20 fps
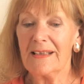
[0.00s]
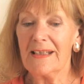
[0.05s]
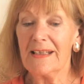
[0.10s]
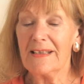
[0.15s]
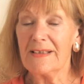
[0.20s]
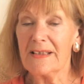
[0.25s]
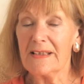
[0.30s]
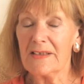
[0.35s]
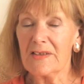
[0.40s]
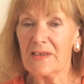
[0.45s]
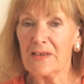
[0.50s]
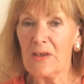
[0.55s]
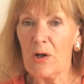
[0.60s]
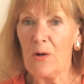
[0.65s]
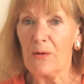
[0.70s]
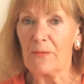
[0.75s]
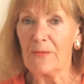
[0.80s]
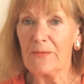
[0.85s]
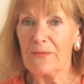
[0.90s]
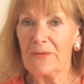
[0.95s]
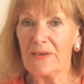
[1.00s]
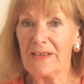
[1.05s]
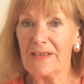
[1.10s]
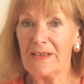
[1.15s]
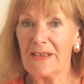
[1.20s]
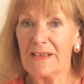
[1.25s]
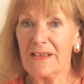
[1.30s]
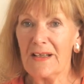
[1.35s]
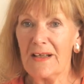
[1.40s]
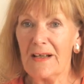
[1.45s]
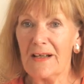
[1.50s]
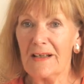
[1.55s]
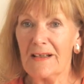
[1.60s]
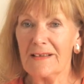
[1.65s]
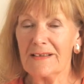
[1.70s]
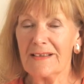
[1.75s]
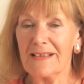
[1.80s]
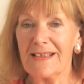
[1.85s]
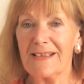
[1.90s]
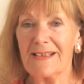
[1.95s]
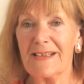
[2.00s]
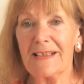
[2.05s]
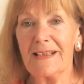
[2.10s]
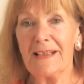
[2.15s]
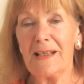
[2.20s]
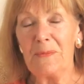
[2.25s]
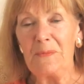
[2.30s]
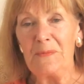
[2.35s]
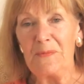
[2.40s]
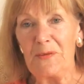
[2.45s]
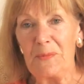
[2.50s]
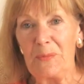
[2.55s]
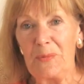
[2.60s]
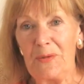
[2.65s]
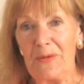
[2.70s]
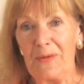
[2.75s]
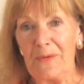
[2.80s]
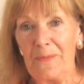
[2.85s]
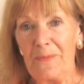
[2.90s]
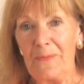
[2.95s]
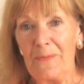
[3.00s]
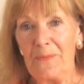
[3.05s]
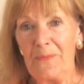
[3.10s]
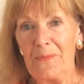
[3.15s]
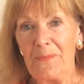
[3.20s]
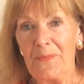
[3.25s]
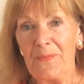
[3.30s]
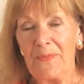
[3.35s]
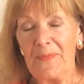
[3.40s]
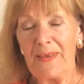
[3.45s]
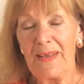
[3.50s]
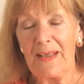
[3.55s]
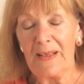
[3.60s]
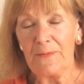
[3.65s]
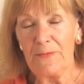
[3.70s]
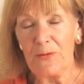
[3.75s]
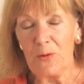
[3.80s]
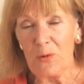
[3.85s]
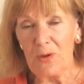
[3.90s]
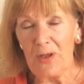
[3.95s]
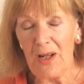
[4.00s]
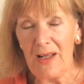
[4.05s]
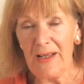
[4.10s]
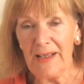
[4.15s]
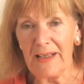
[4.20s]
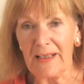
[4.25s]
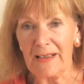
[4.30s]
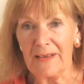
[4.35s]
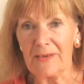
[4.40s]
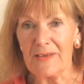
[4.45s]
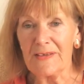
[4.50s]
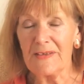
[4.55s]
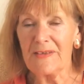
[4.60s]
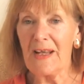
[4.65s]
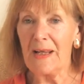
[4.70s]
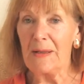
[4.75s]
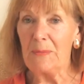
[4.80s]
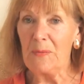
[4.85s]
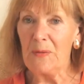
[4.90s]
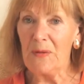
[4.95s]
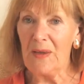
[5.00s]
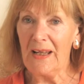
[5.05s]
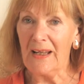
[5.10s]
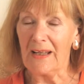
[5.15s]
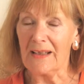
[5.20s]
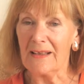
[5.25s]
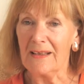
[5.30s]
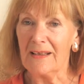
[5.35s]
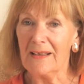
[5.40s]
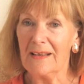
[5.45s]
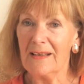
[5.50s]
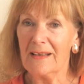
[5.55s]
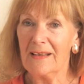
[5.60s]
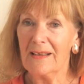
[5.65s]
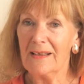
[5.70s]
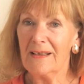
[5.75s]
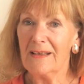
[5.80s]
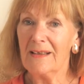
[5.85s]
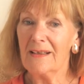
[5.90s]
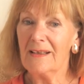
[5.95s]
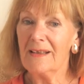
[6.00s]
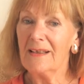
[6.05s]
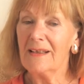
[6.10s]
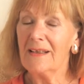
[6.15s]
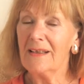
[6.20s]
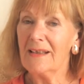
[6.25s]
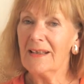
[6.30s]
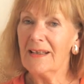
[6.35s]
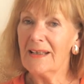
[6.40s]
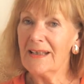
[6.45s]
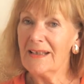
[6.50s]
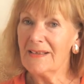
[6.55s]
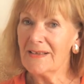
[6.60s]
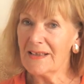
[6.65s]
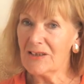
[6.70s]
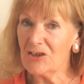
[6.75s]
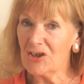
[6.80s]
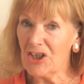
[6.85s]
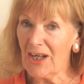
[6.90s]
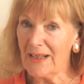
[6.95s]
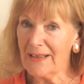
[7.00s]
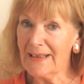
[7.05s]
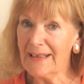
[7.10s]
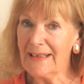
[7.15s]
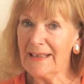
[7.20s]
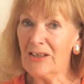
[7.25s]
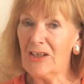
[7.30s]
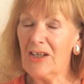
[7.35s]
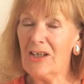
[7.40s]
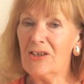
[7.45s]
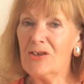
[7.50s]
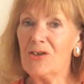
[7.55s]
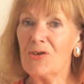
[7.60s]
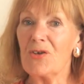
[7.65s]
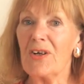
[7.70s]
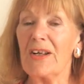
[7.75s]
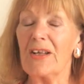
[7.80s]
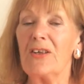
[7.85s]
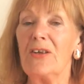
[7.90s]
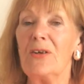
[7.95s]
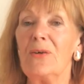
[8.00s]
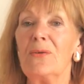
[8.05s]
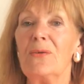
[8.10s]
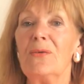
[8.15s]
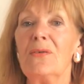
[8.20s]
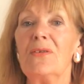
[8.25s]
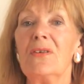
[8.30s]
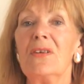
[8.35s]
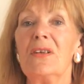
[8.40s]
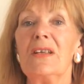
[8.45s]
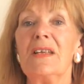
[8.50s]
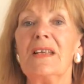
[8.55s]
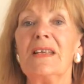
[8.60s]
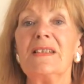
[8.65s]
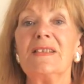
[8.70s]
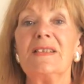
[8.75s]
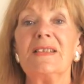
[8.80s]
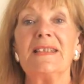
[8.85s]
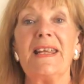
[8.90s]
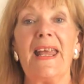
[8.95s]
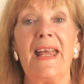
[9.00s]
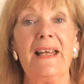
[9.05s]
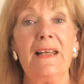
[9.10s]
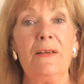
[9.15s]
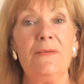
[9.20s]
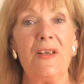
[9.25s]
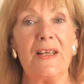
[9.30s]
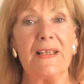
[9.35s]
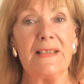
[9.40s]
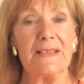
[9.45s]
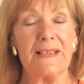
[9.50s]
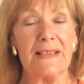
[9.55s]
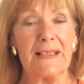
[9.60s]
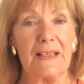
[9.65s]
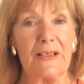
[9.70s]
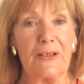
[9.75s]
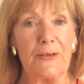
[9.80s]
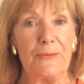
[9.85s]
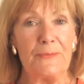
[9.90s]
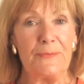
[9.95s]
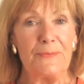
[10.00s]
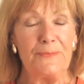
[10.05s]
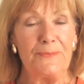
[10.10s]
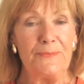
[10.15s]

Is it soft? Is it hard? Is it comfortable? If you're lying, the same thing. Is it gently nurturing you? Is it elevating you?